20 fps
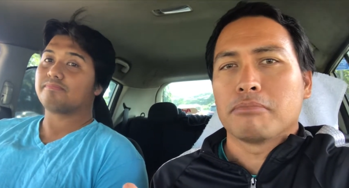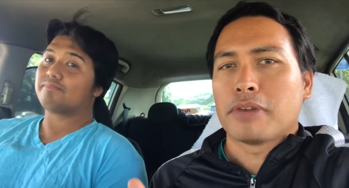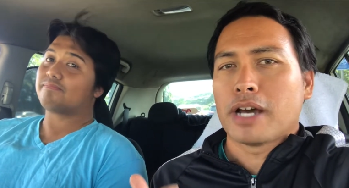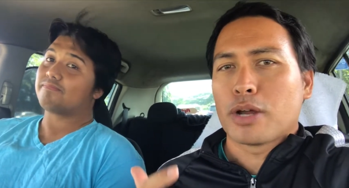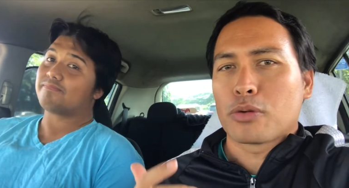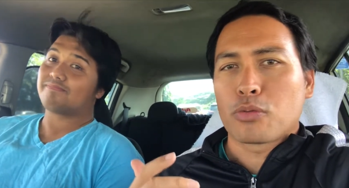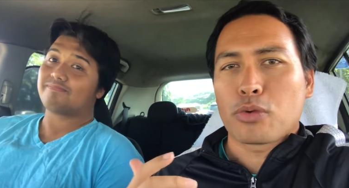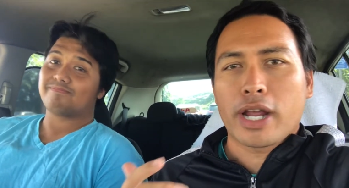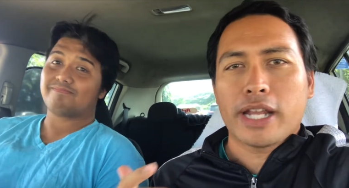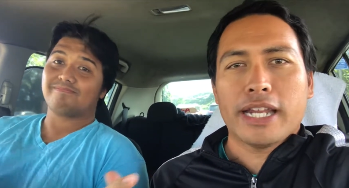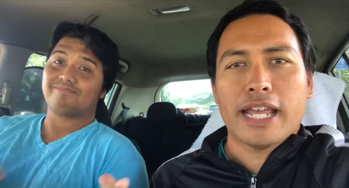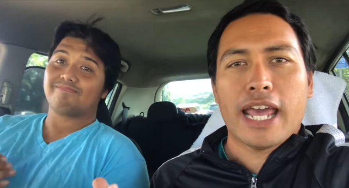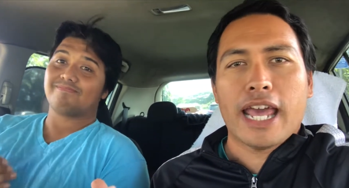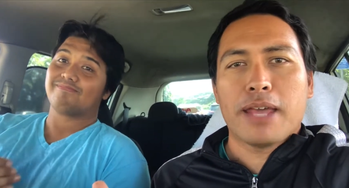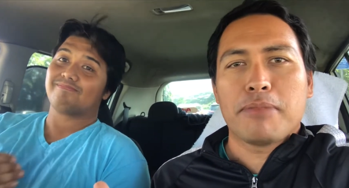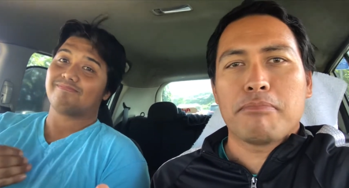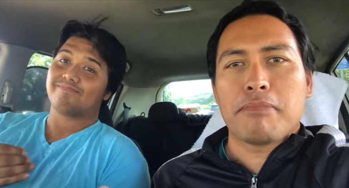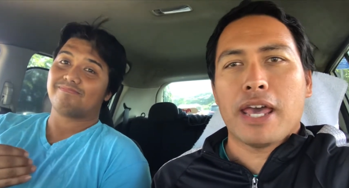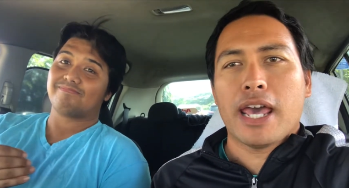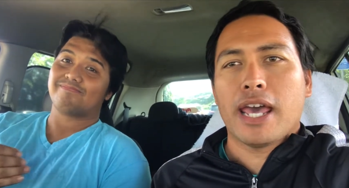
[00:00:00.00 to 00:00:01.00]
Speaker 1: my
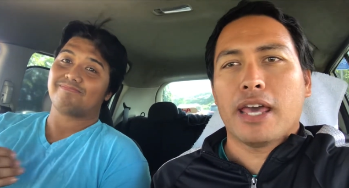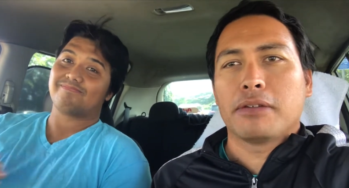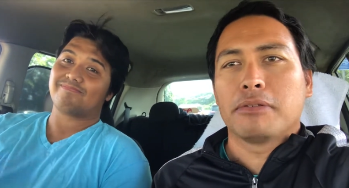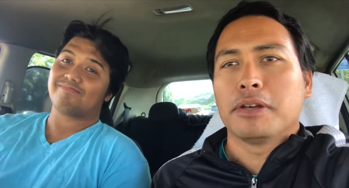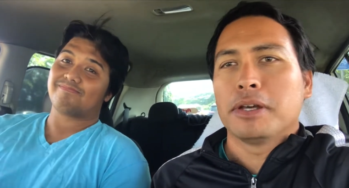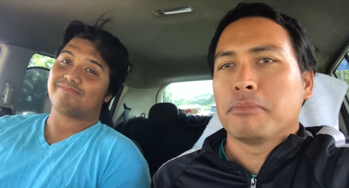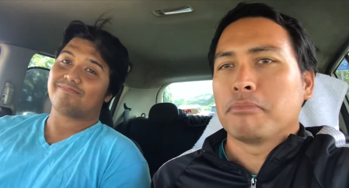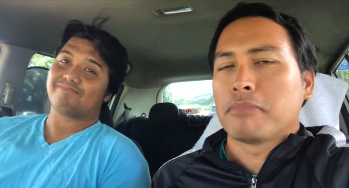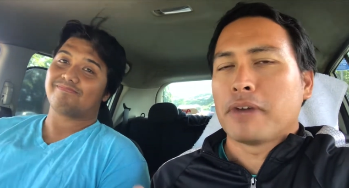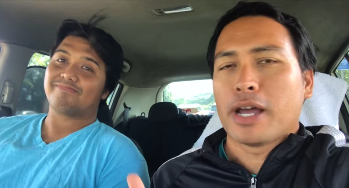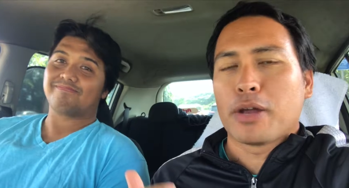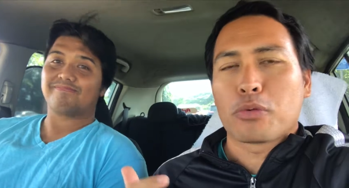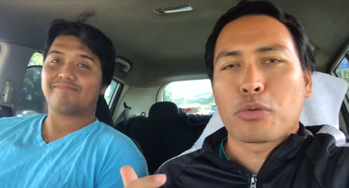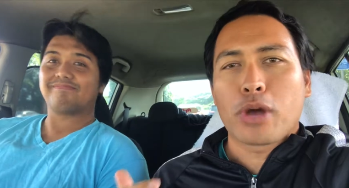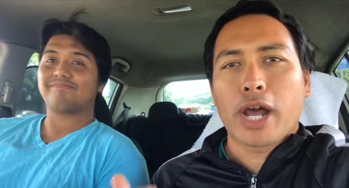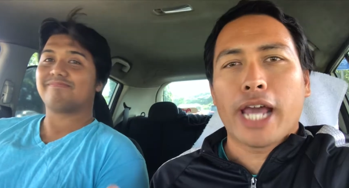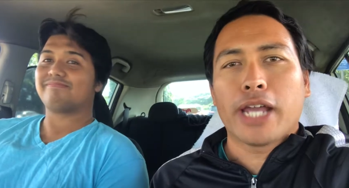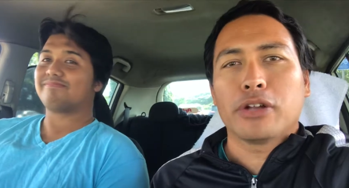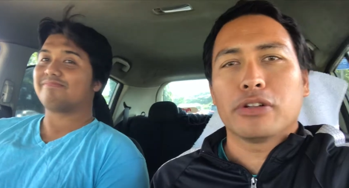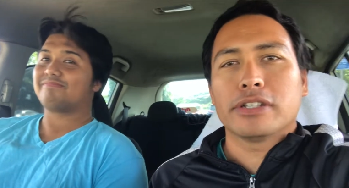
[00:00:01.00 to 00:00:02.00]
right-hand man, my
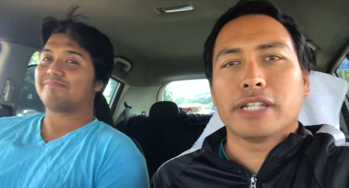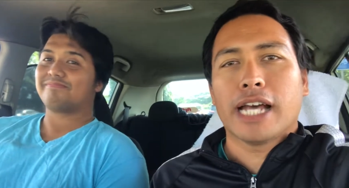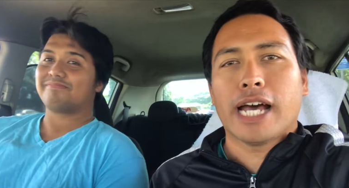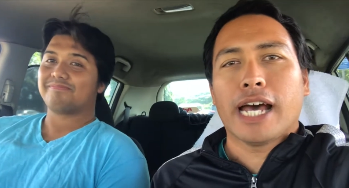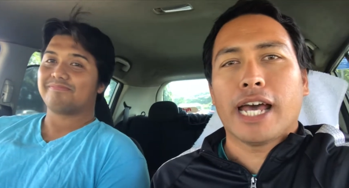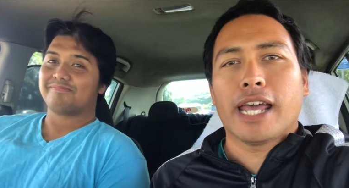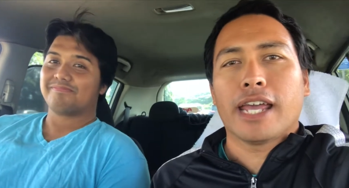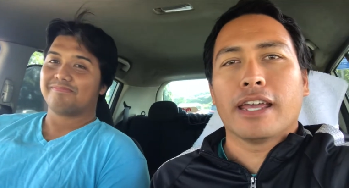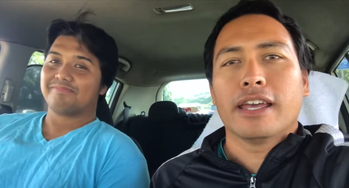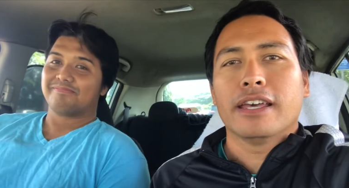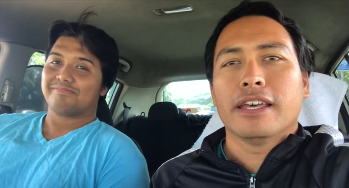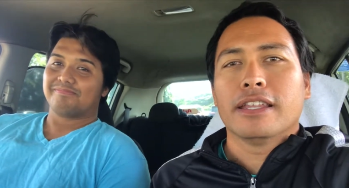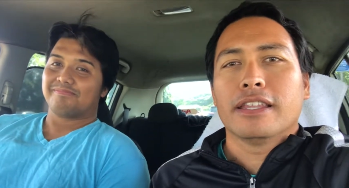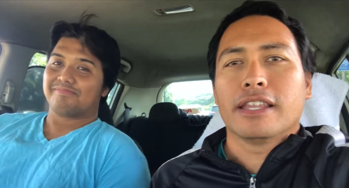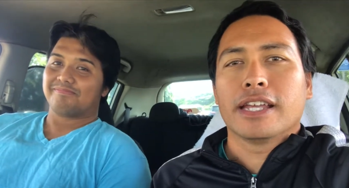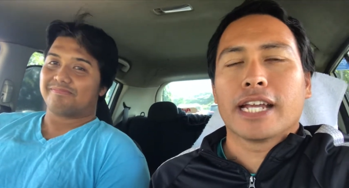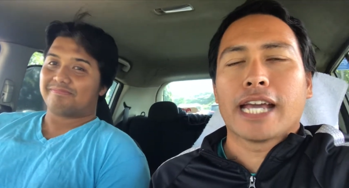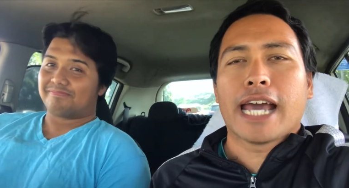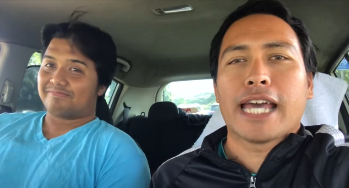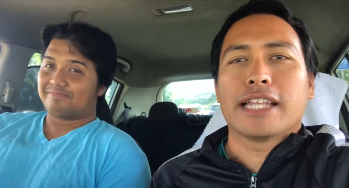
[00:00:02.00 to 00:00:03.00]
ride or die,
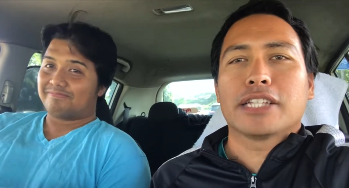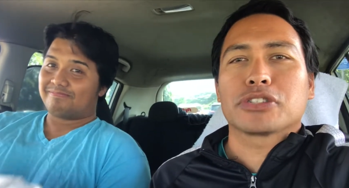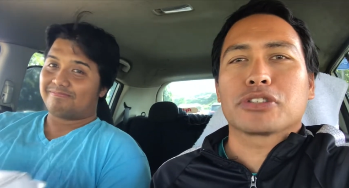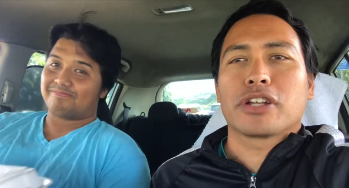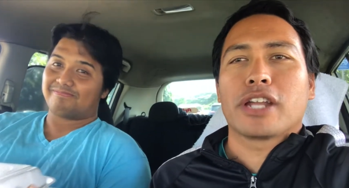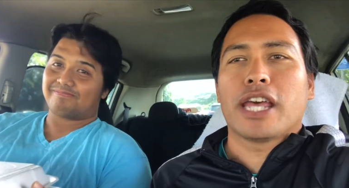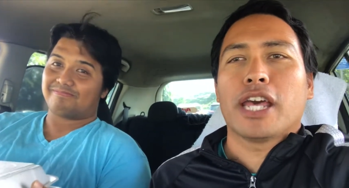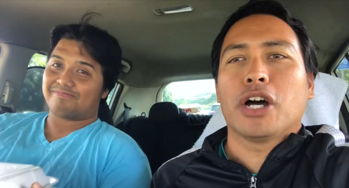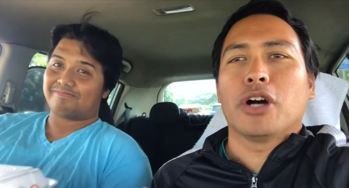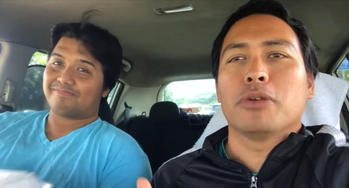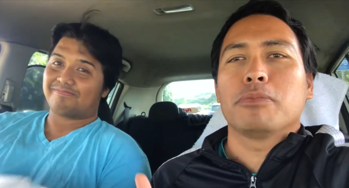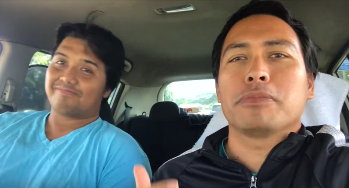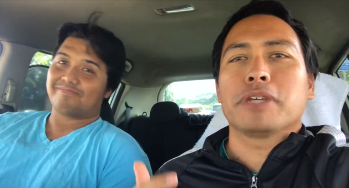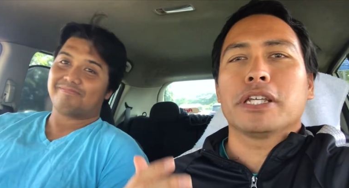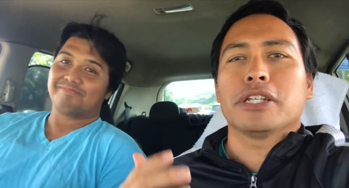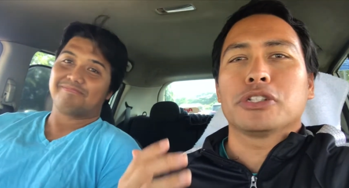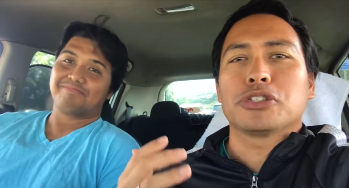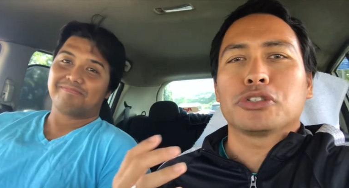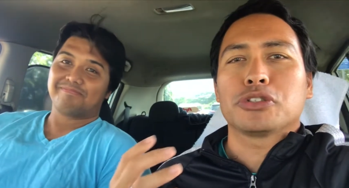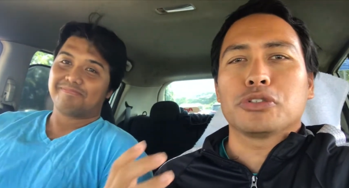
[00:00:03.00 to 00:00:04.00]
the guy that's going to help
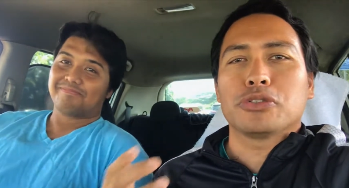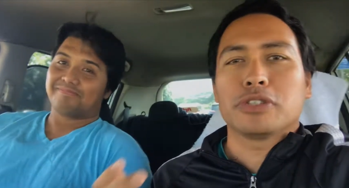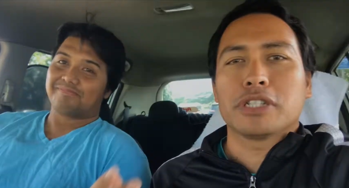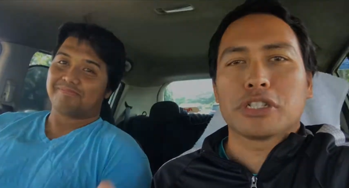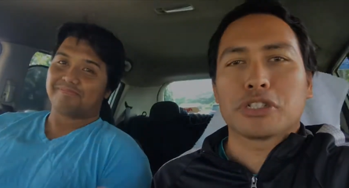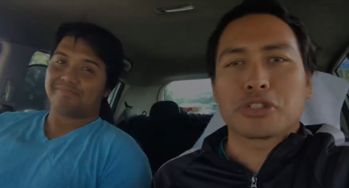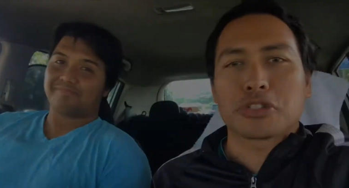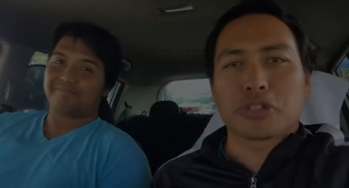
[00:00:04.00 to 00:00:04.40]
me shoot this